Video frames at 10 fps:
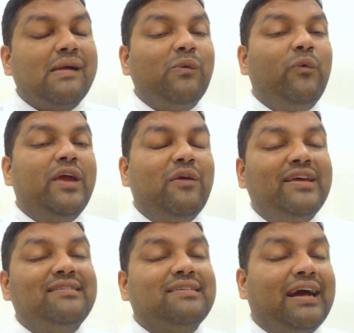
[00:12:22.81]

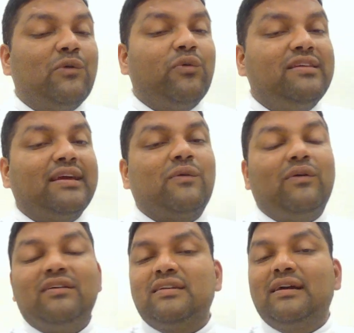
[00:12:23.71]
Various countries
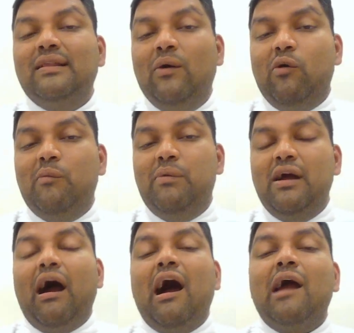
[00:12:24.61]
across the
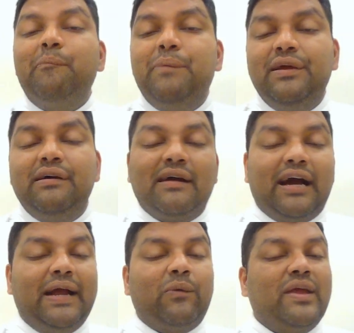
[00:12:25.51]
globe, our peer
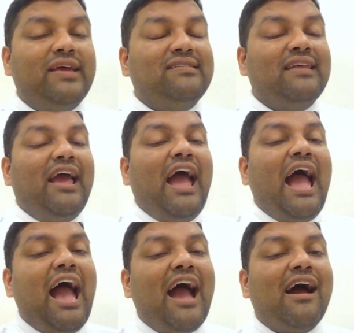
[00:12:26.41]
countries,
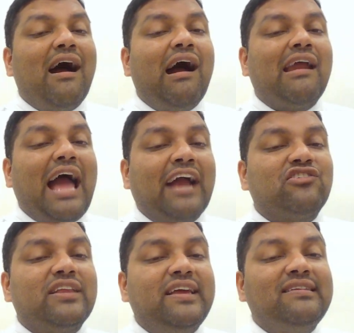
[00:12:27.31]
are
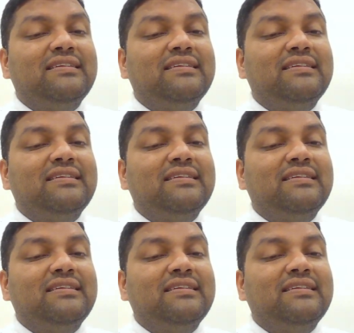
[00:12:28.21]
actually